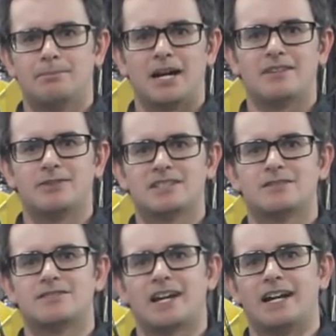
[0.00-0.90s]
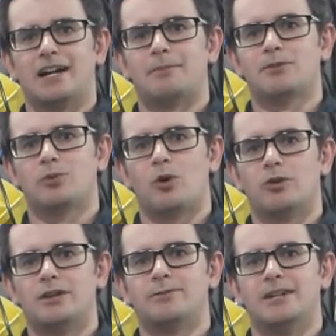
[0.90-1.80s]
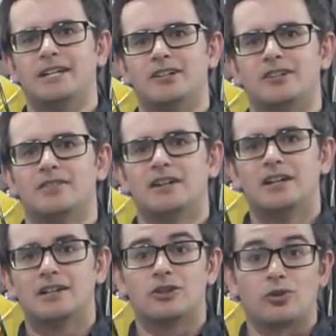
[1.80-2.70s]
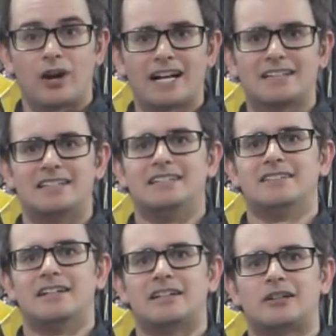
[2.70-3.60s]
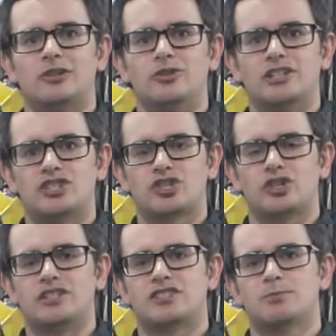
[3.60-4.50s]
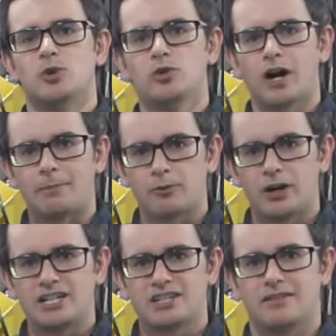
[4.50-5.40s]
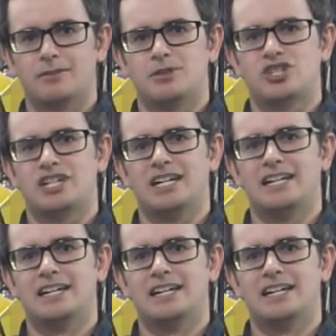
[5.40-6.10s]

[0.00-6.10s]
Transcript: Benefits of setting up the rotary feeder correctly include ensuring smooth operation of the machine